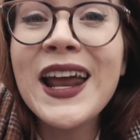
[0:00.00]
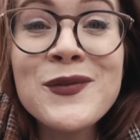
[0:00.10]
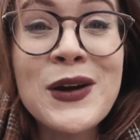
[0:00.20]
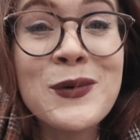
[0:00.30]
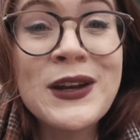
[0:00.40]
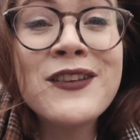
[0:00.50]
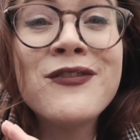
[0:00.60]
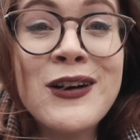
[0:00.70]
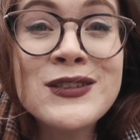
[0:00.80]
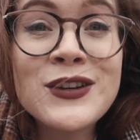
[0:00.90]
Anyway, what I
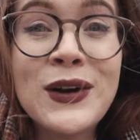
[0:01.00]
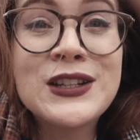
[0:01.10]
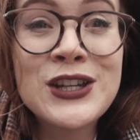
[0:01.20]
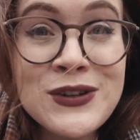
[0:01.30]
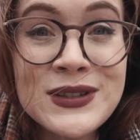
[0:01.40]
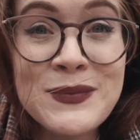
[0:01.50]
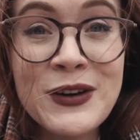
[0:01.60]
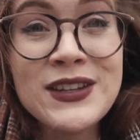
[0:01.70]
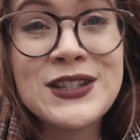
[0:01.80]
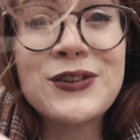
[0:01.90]
found quite cute
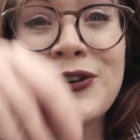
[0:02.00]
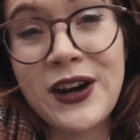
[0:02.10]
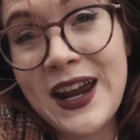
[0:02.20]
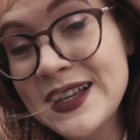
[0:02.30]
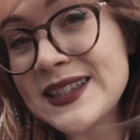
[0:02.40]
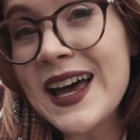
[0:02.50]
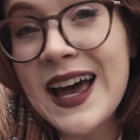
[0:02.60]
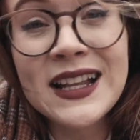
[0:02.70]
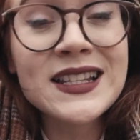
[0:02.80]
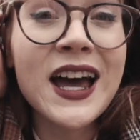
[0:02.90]
about this tour is
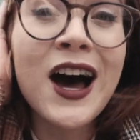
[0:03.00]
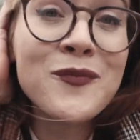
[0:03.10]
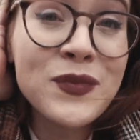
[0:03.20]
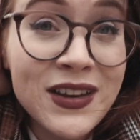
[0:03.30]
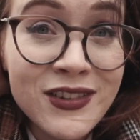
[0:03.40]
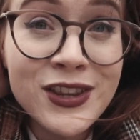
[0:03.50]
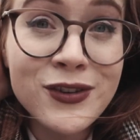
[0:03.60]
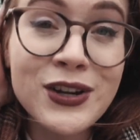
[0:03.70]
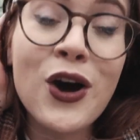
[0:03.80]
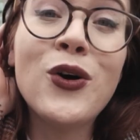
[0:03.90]
that even
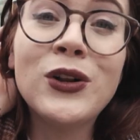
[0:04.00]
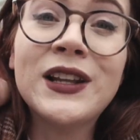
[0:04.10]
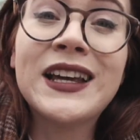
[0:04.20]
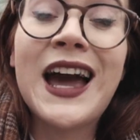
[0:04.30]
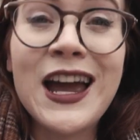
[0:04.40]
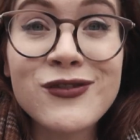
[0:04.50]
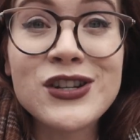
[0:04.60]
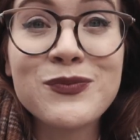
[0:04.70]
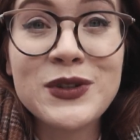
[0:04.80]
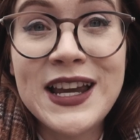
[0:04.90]
though the whole like
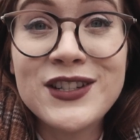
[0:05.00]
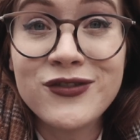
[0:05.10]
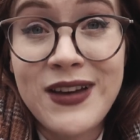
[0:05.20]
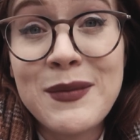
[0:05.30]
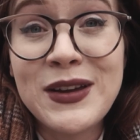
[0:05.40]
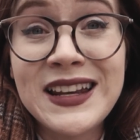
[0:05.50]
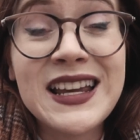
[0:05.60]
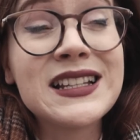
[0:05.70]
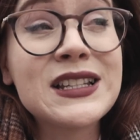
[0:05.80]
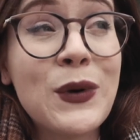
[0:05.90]
Irish potato famine
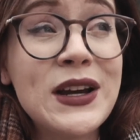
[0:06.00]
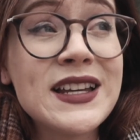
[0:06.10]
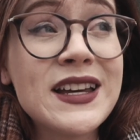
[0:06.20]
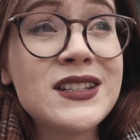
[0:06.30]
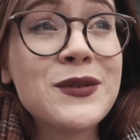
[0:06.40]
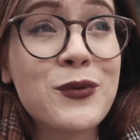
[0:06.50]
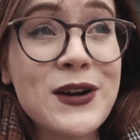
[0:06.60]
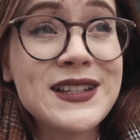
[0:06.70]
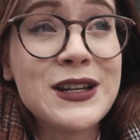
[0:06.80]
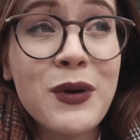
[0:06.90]
is quite a
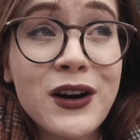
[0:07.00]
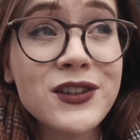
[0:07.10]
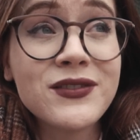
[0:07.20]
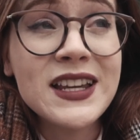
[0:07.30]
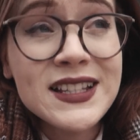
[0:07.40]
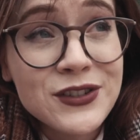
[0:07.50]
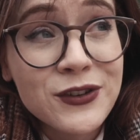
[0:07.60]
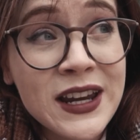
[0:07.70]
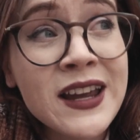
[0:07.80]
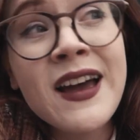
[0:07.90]
depressing part of the
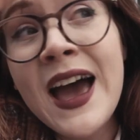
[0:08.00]
history,